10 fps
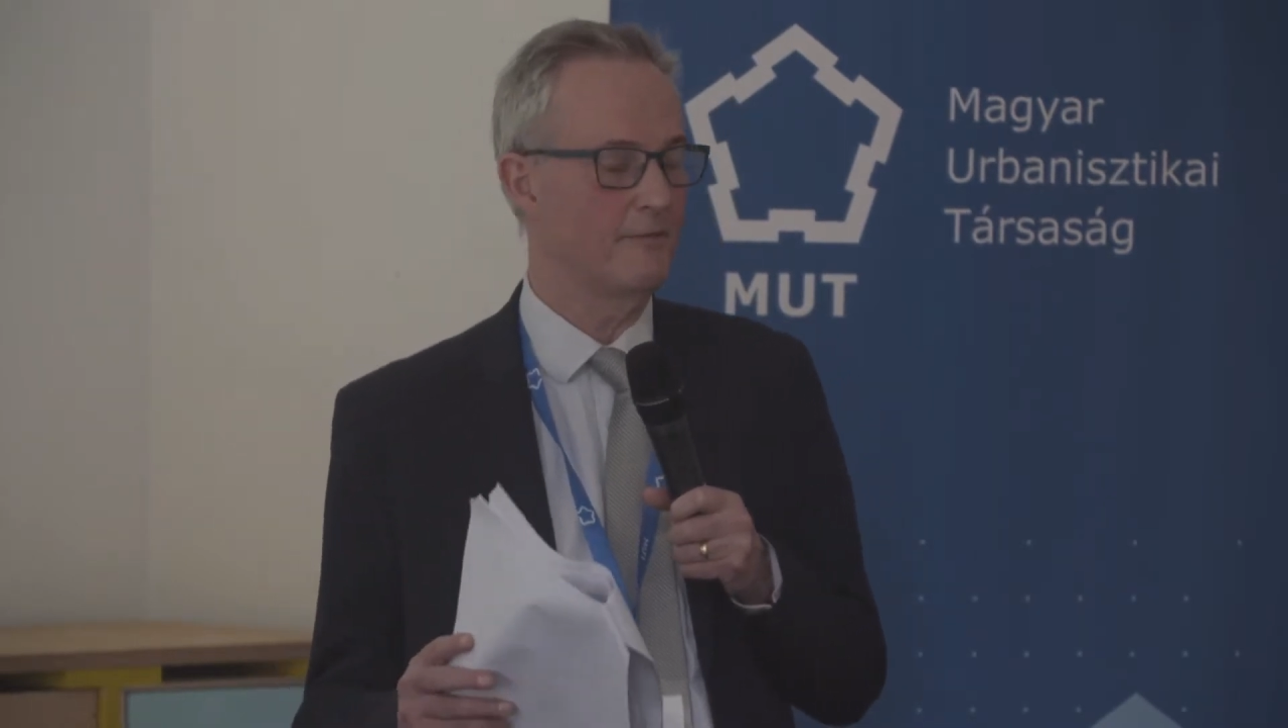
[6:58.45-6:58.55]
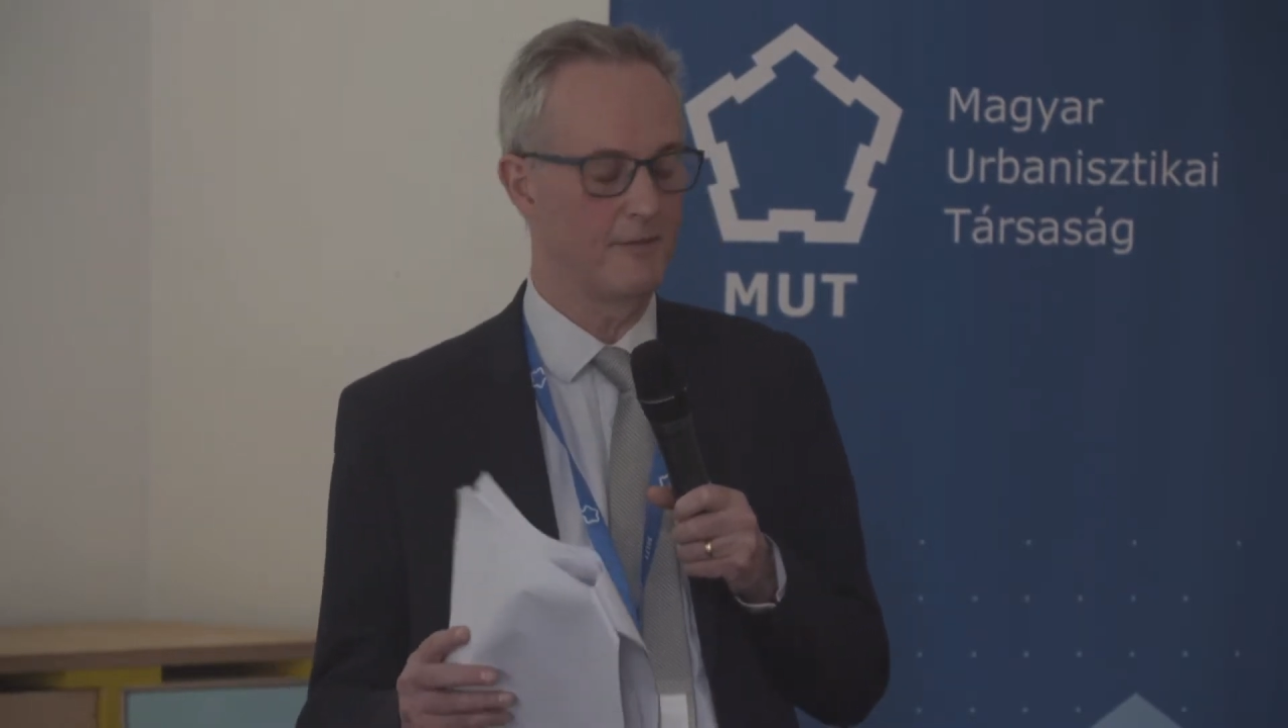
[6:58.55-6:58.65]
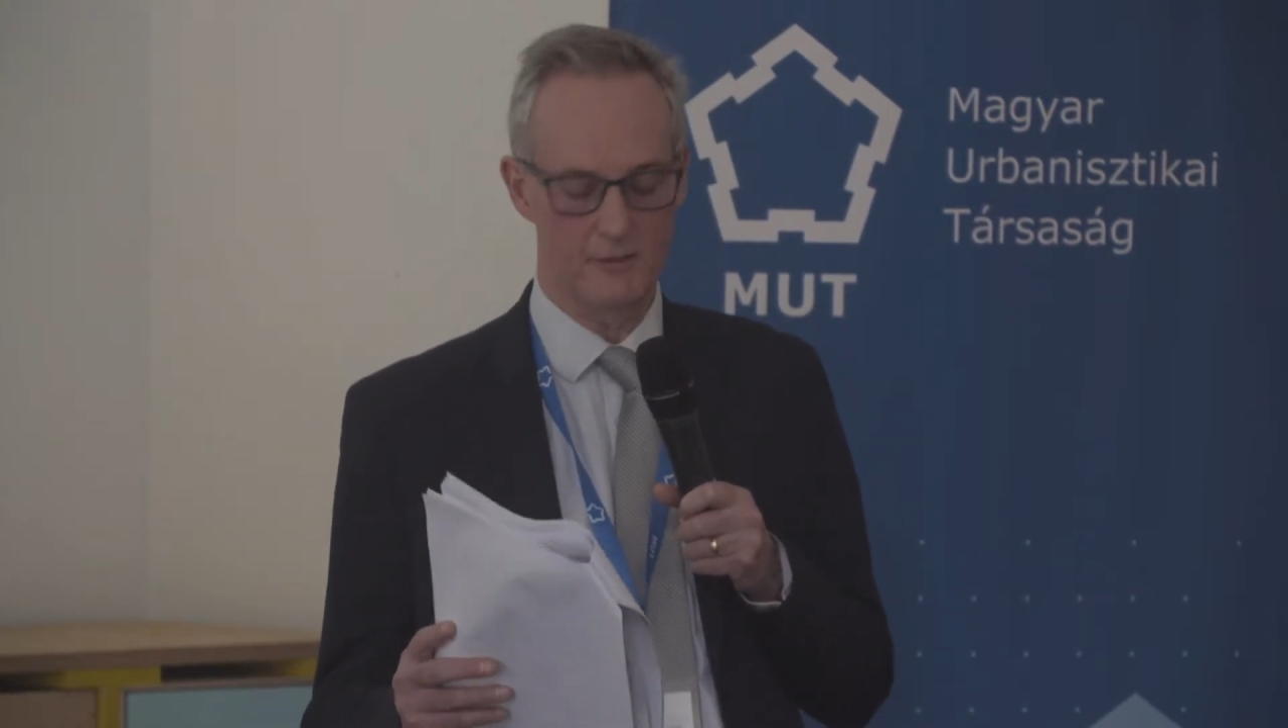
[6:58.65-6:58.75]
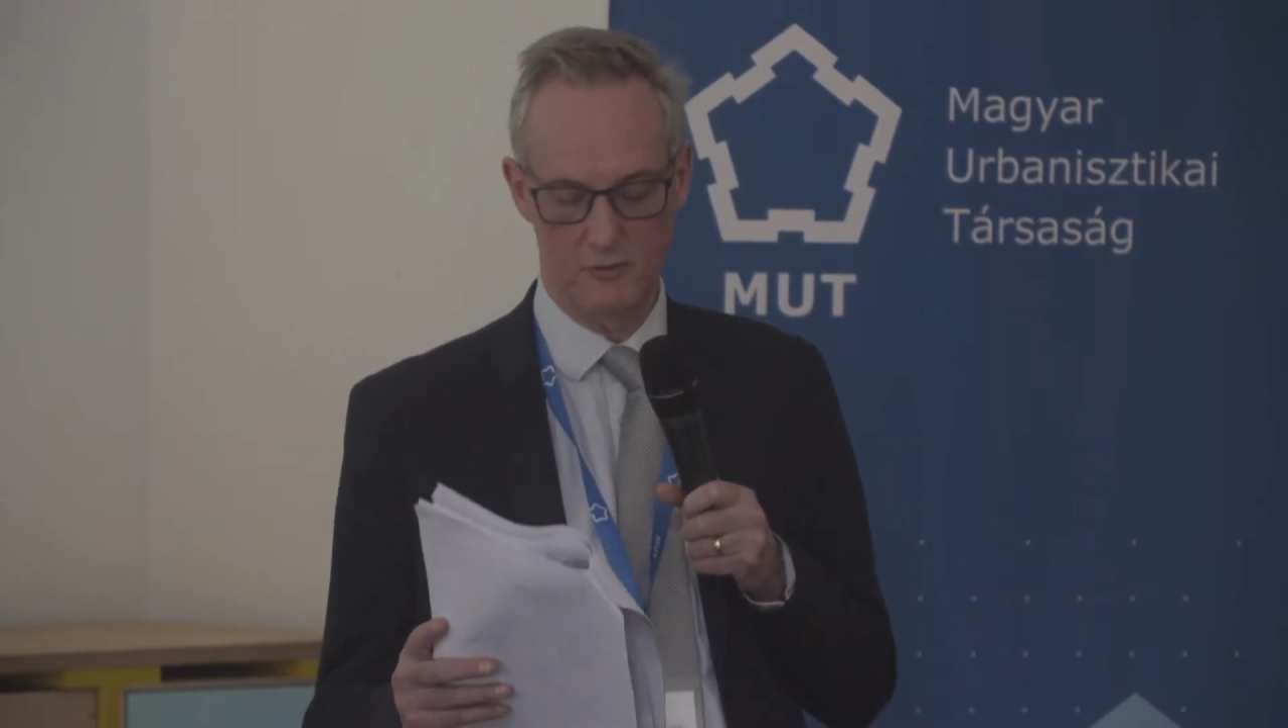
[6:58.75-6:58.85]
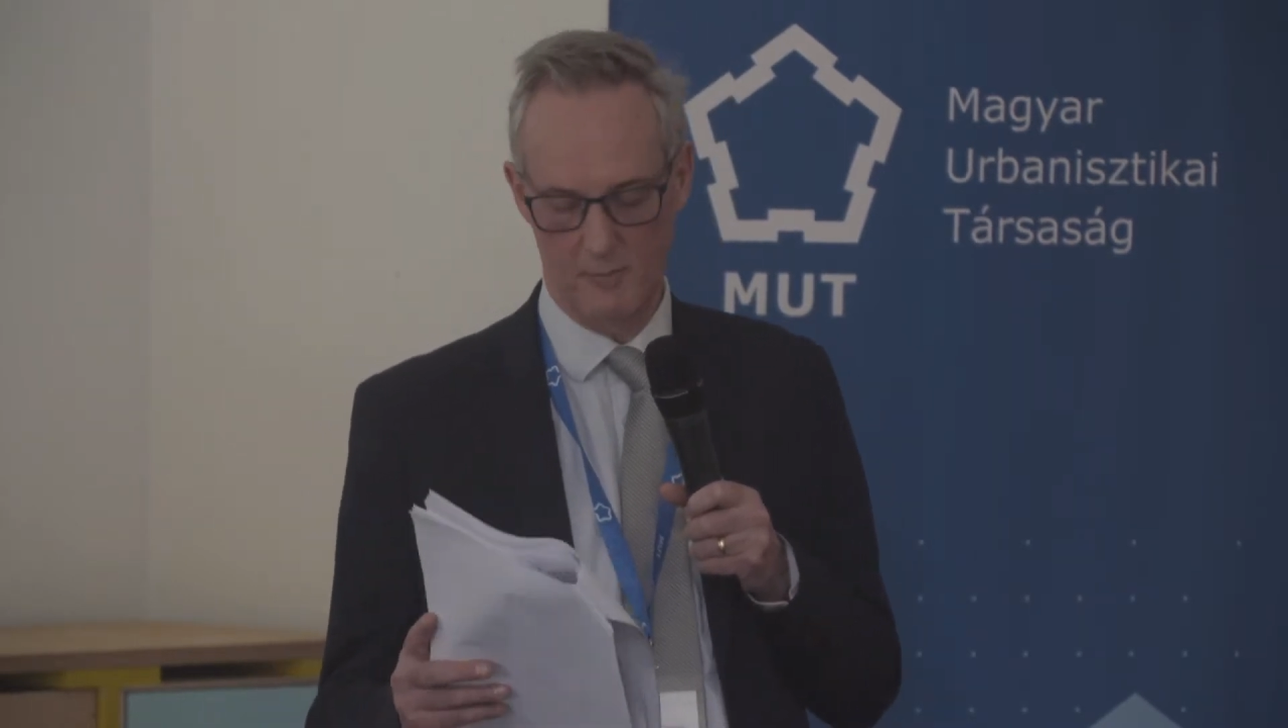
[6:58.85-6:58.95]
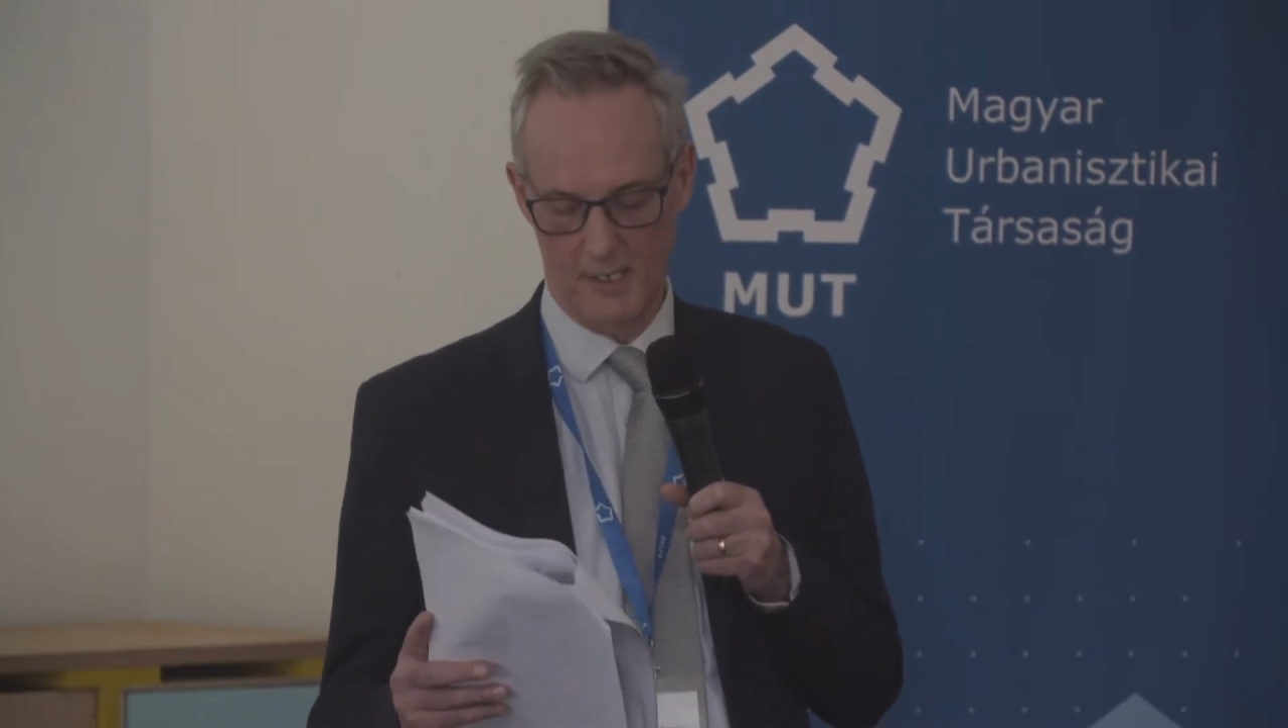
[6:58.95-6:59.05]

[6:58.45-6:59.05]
vehicle